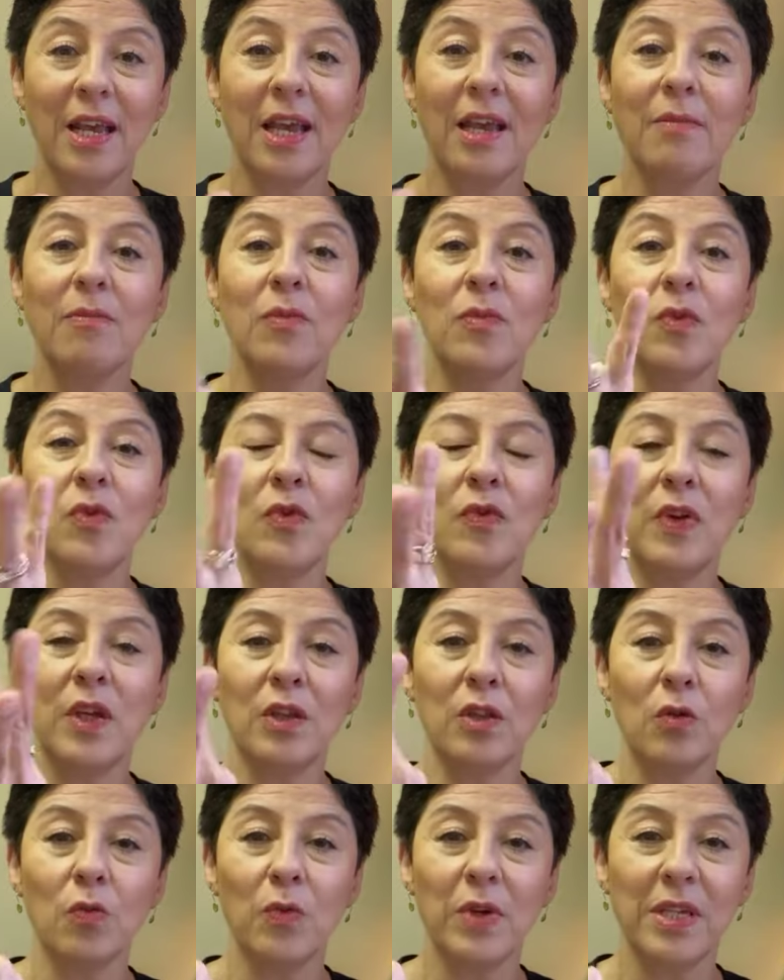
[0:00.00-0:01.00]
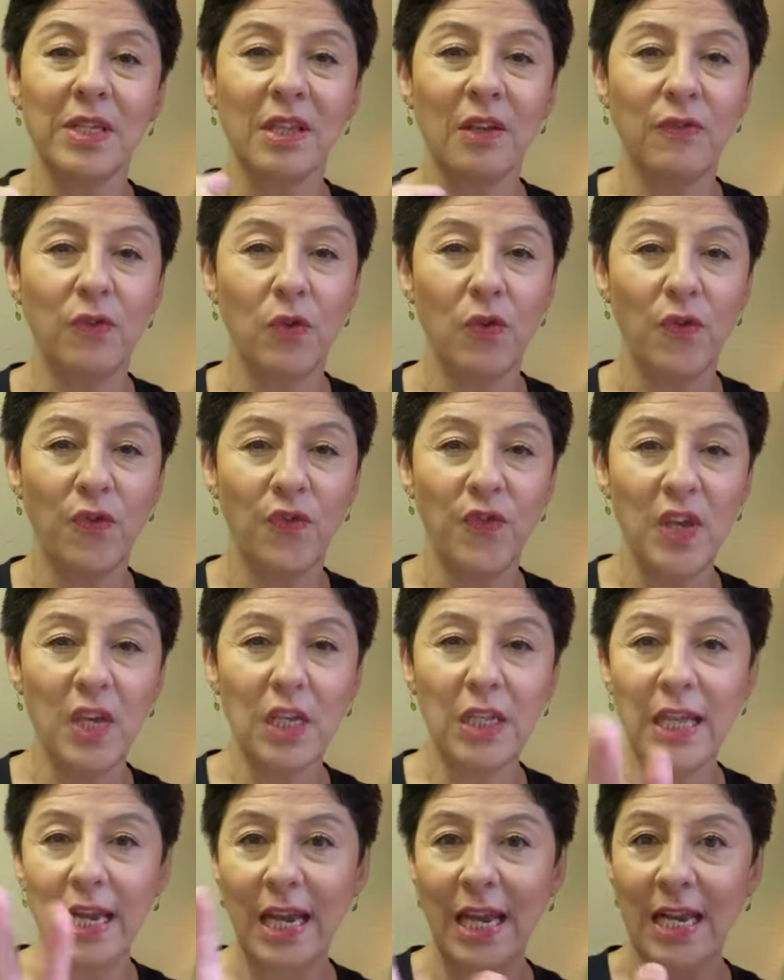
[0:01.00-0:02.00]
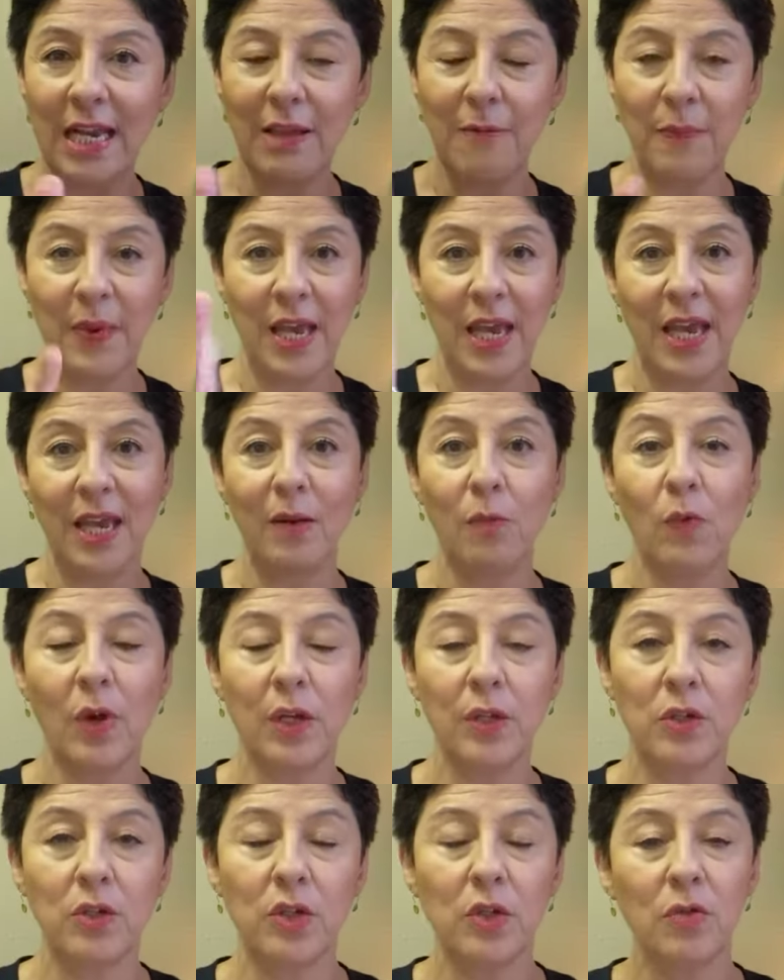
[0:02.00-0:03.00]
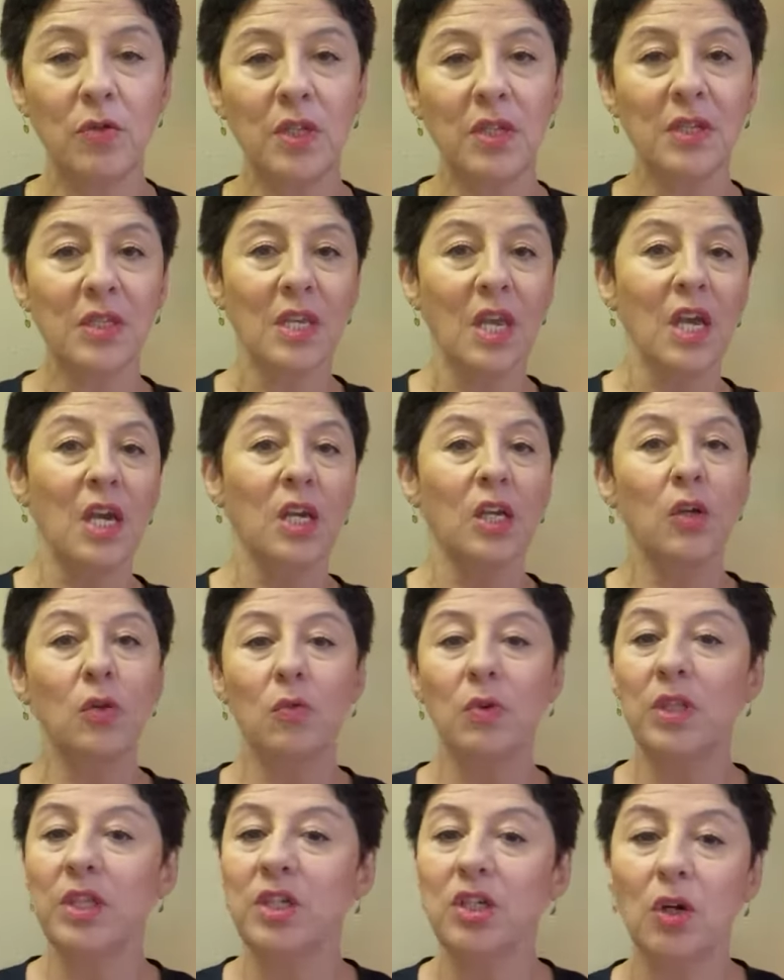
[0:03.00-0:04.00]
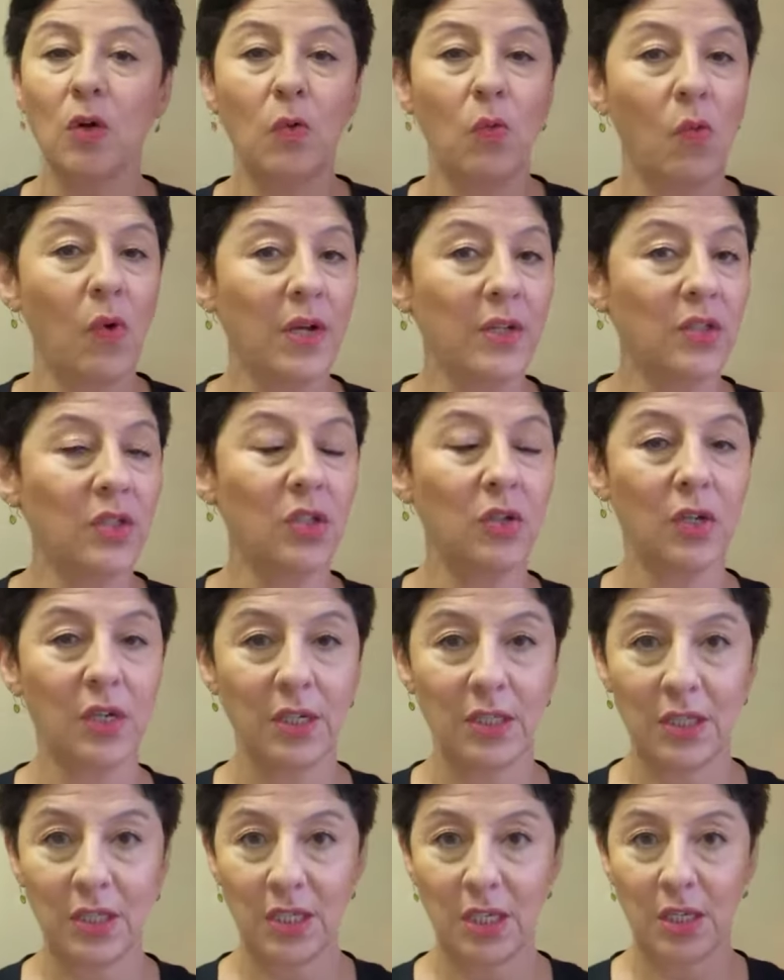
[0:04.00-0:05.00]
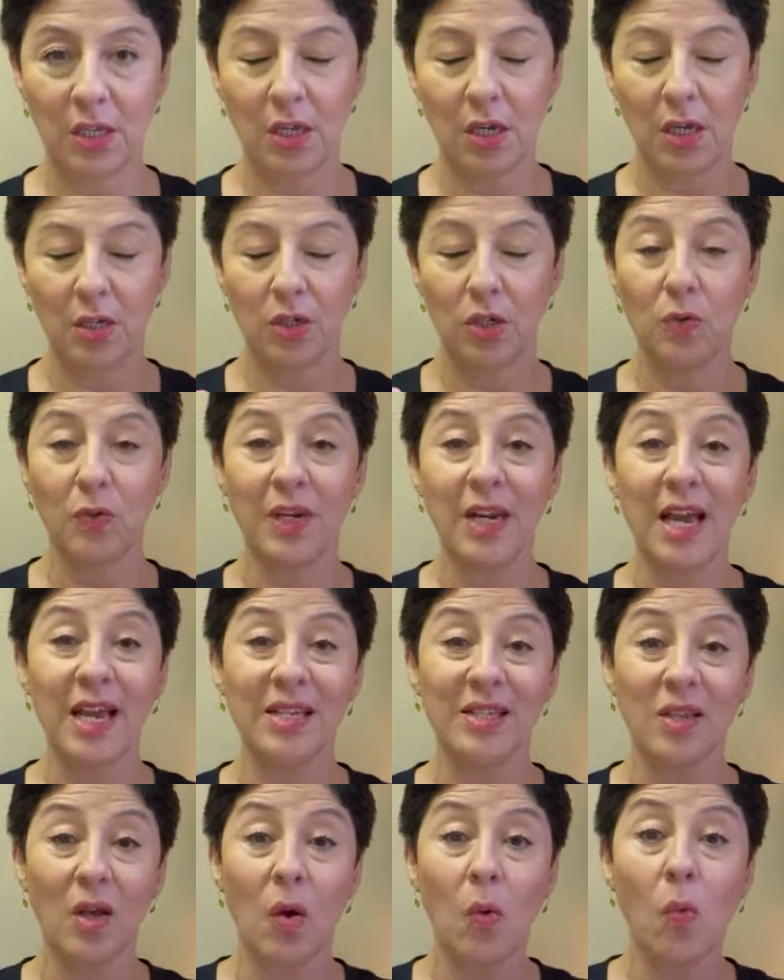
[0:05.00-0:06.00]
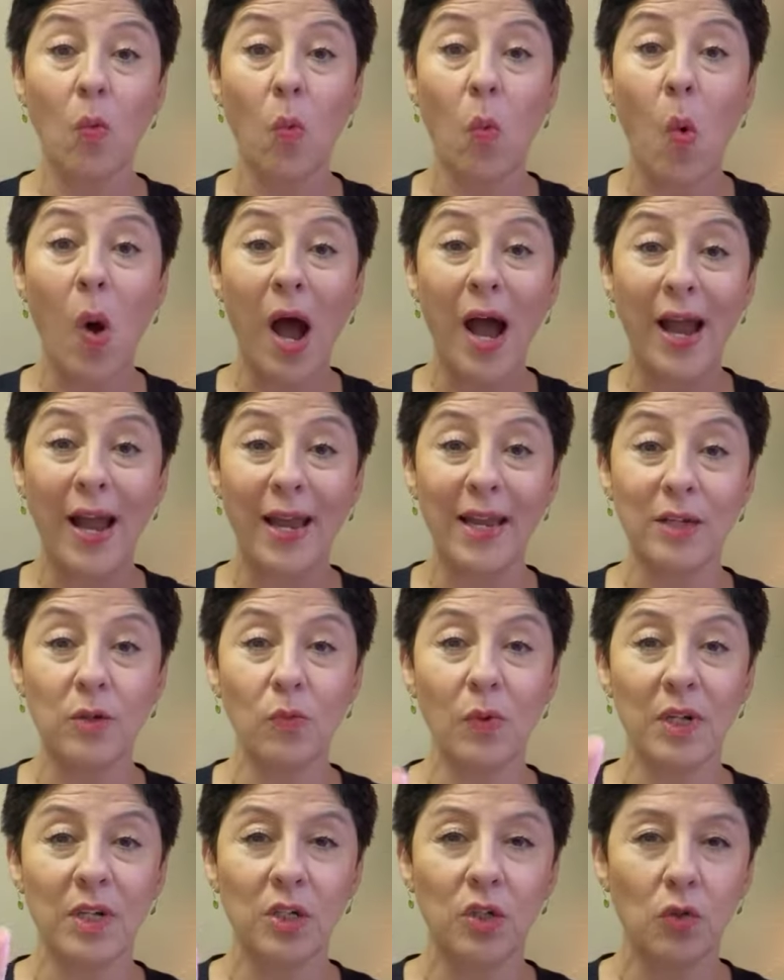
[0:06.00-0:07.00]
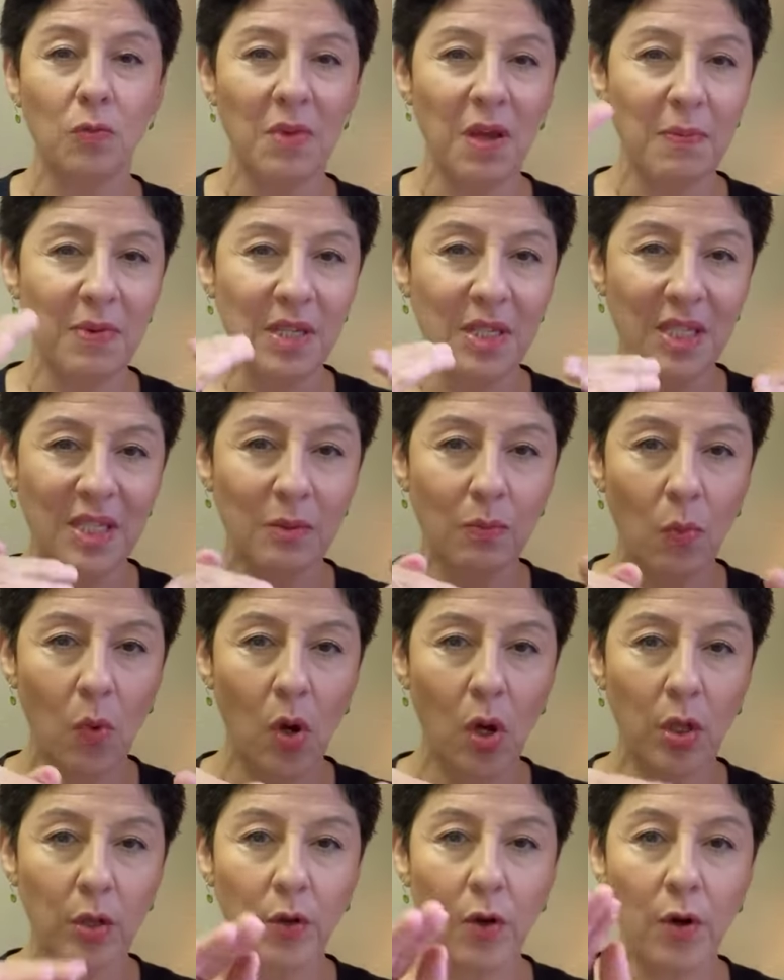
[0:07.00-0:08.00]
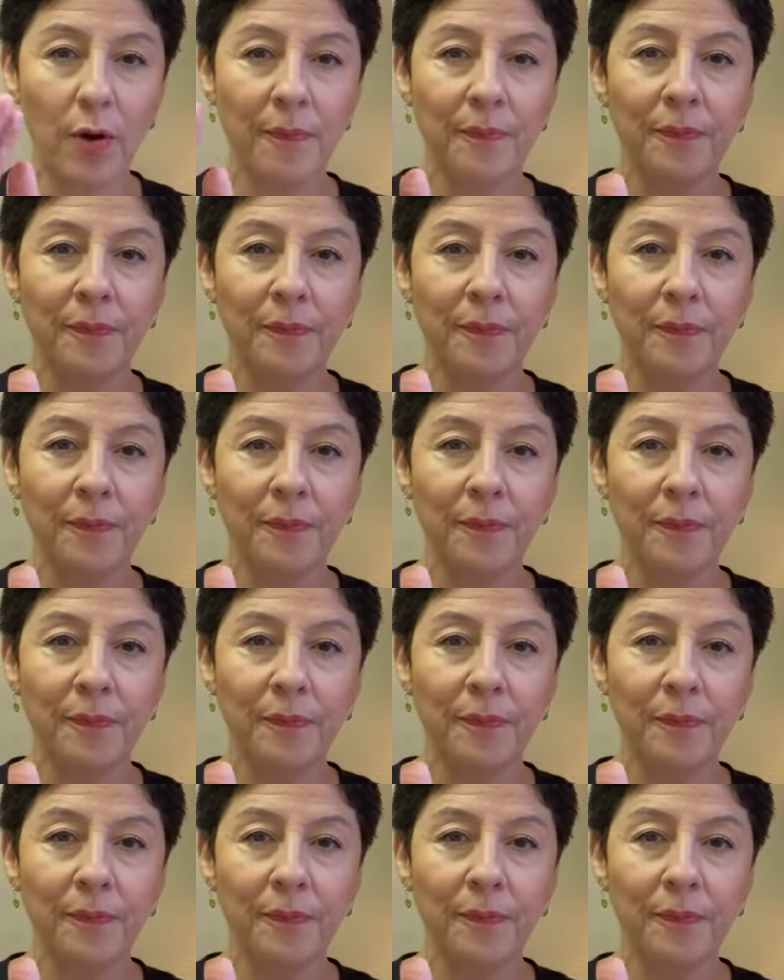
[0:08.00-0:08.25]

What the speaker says: and moving the wrist. If you feel any pain while you do this, you really don't want to do it as wide. You want to do maybe smaller